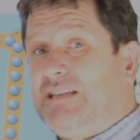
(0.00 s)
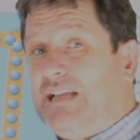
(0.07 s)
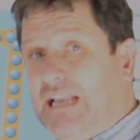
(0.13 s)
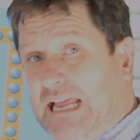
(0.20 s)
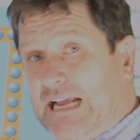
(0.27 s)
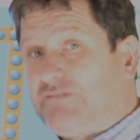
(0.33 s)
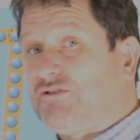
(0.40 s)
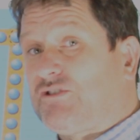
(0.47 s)
the
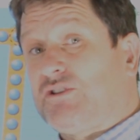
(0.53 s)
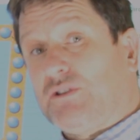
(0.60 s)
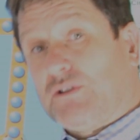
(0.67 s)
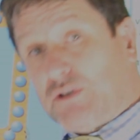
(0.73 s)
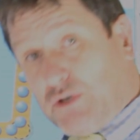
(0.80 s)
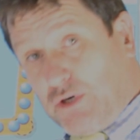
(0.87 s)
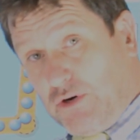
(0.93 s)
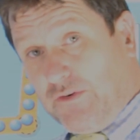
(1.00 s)

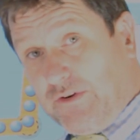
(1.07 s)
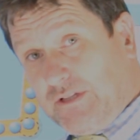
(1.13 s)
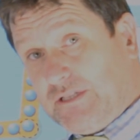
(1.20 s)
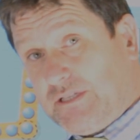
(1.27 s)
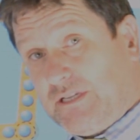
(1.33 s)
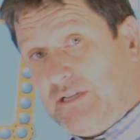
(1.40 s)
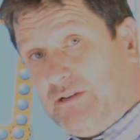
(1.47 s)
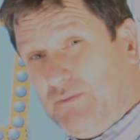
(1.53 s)
electrical
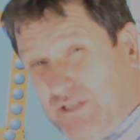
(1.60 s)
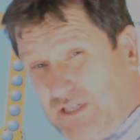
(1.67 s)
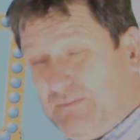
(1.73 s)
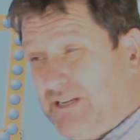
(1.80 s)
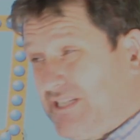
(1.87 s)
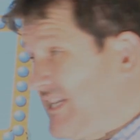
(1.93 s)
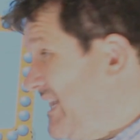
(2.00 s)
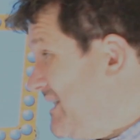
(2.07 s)
current, which is
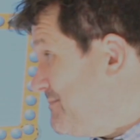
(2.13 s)
measured in